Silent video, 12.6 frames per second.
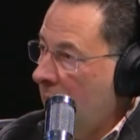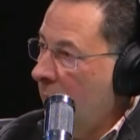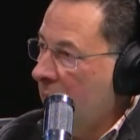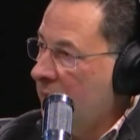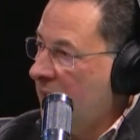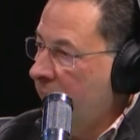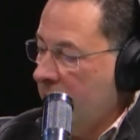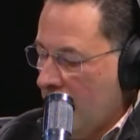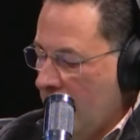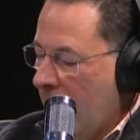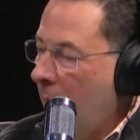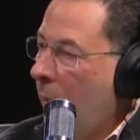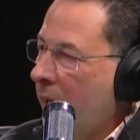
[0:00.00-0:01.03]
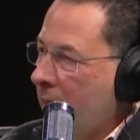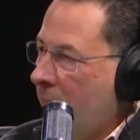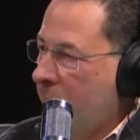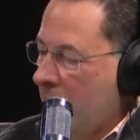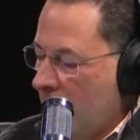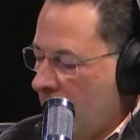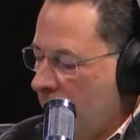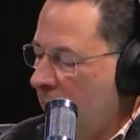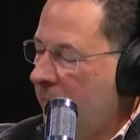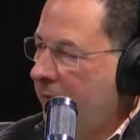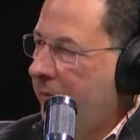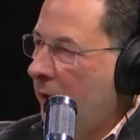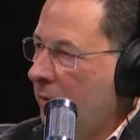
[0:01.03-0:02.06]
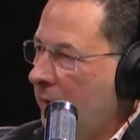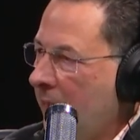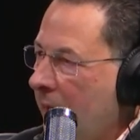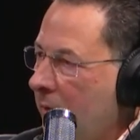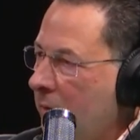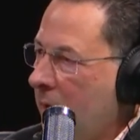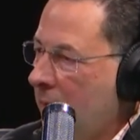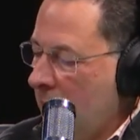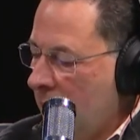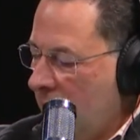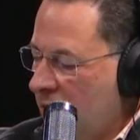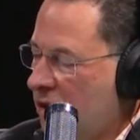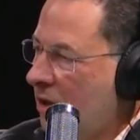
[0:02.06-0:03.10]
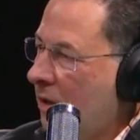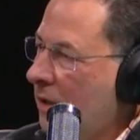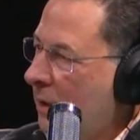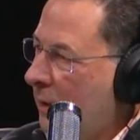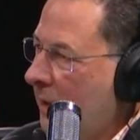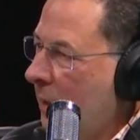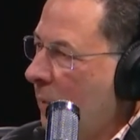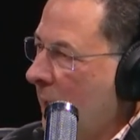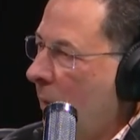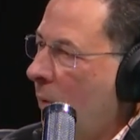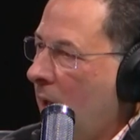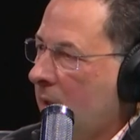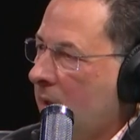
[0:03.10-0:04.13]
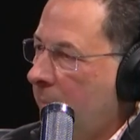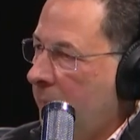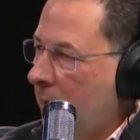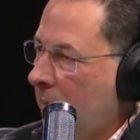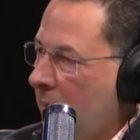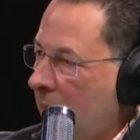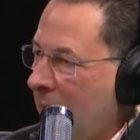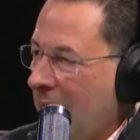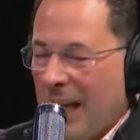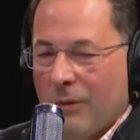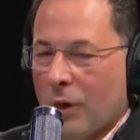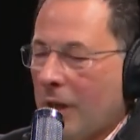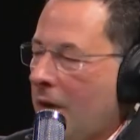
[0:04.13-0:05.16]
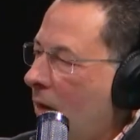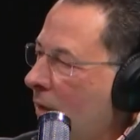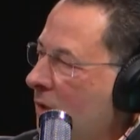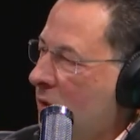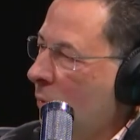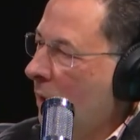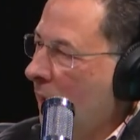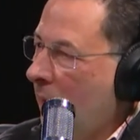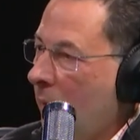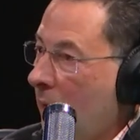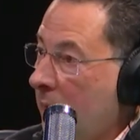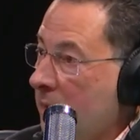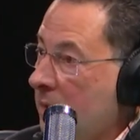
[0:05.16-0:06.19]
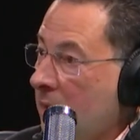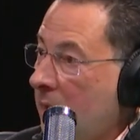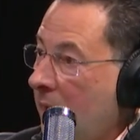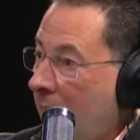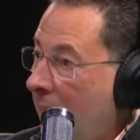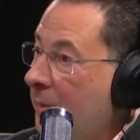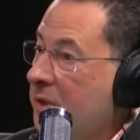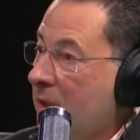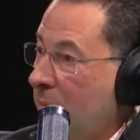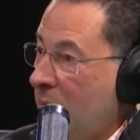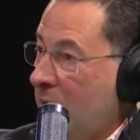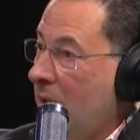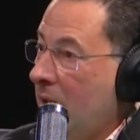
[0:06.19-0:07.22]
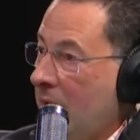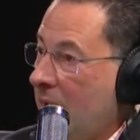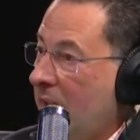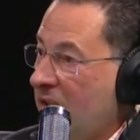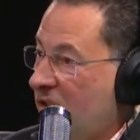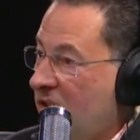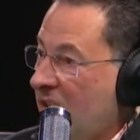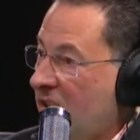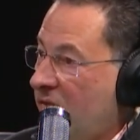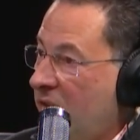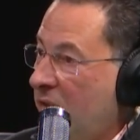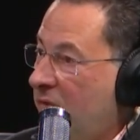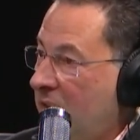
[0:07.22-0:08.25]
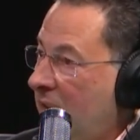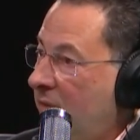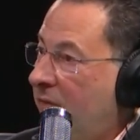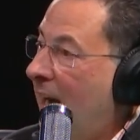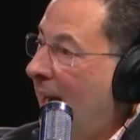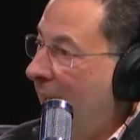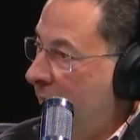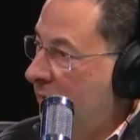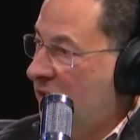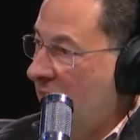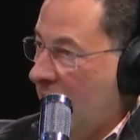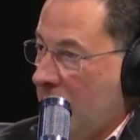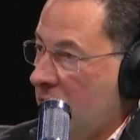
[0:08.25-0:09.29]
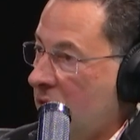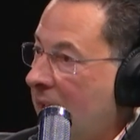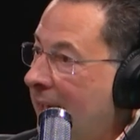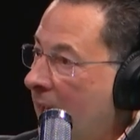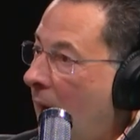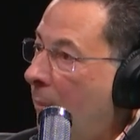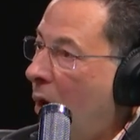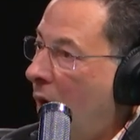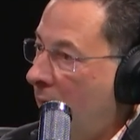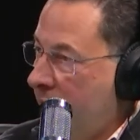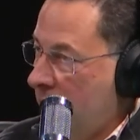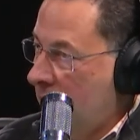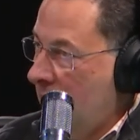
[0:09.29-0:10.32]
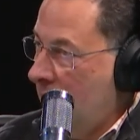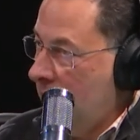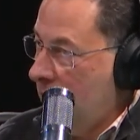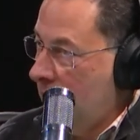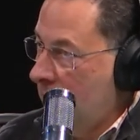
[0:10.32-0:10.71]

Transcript: They went at 7. I went up there, put my phone down, and started the thing when I walked up there. And regardless of where I was going to be done at 6:55 seconds, and I'm off the stage.